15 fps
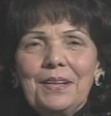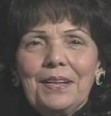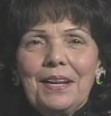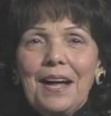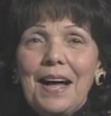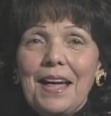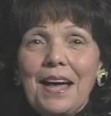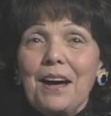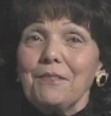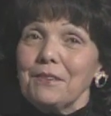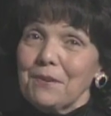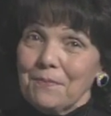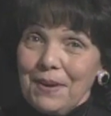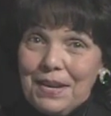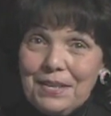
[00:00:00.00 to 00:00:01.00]
I have
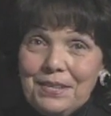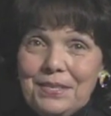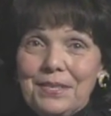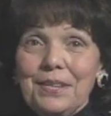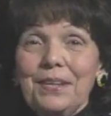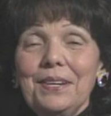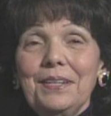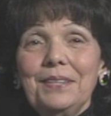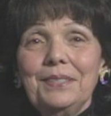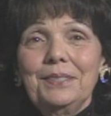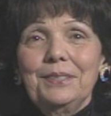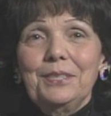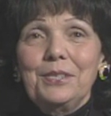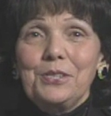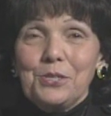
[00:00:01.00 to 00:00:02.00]
in my
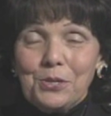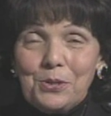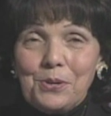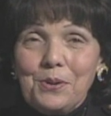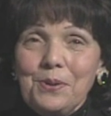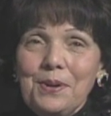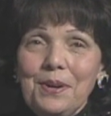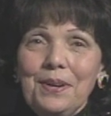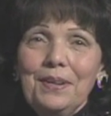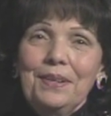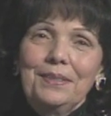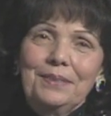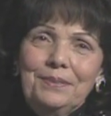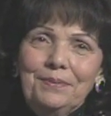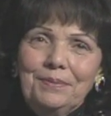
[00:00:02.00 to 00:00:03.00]
show
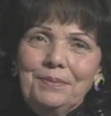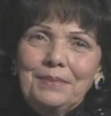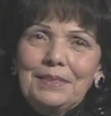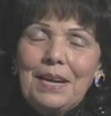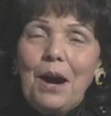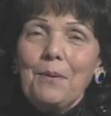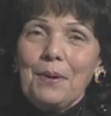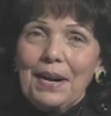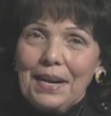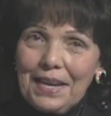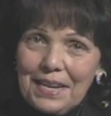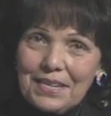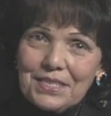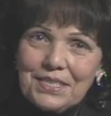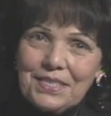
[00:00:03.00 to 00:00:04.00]
our
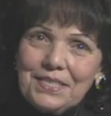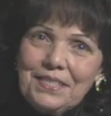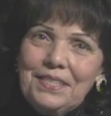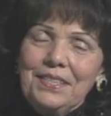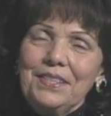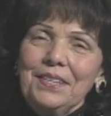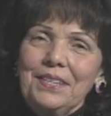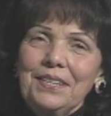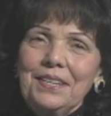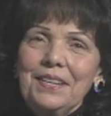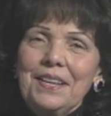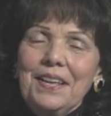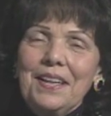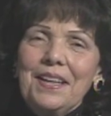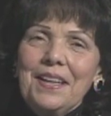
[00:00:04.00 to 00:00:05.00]
guest,
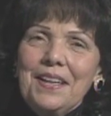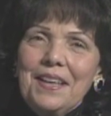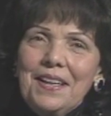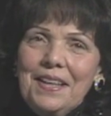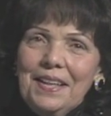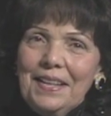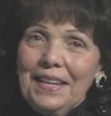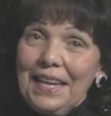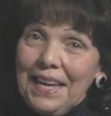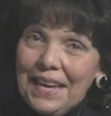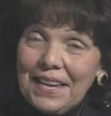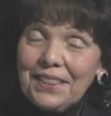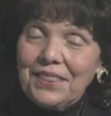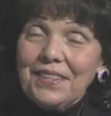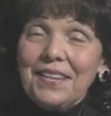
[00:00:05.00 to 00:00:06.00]

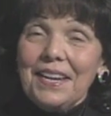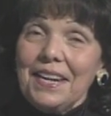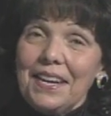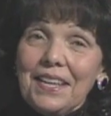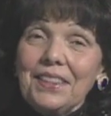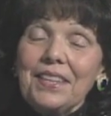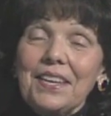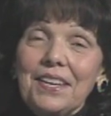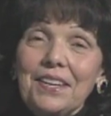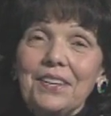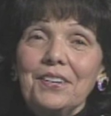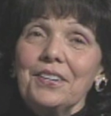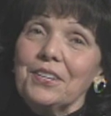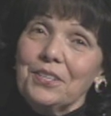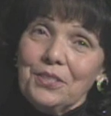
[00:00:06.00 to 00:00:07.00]
Kate. Let
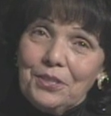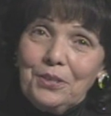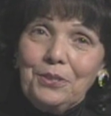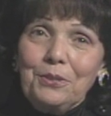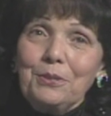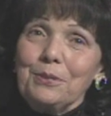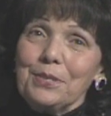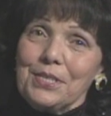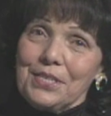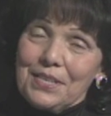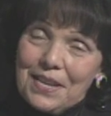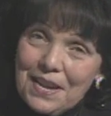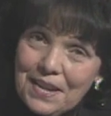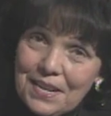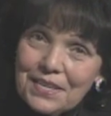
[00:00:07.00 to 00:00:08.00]
her introduce
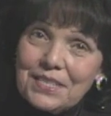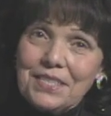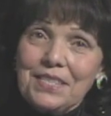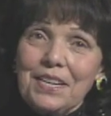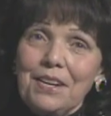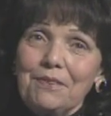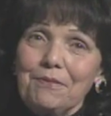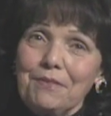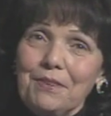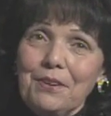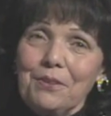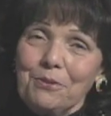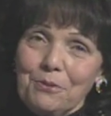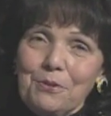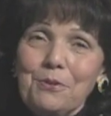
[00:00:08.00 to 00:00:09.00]
herself
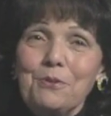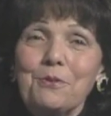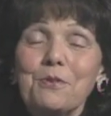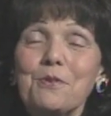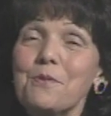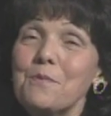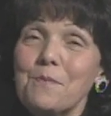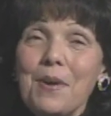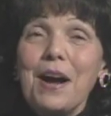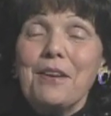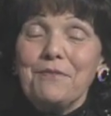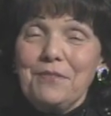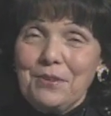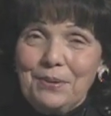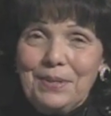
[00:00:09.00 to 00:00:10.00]
to you, my
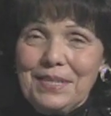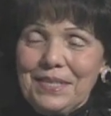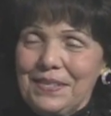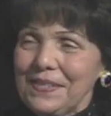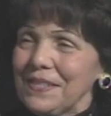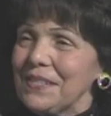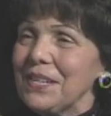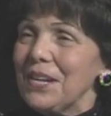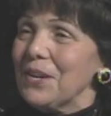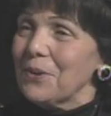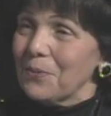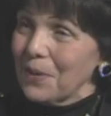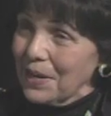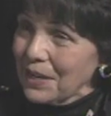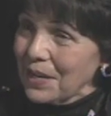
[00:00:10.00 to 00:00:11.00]
viewers.
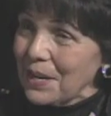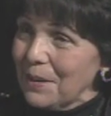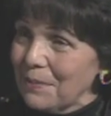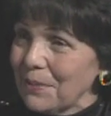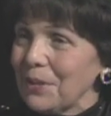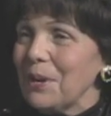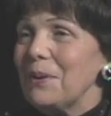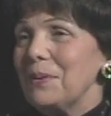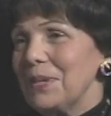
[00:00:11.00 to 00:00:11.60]
Welcome to our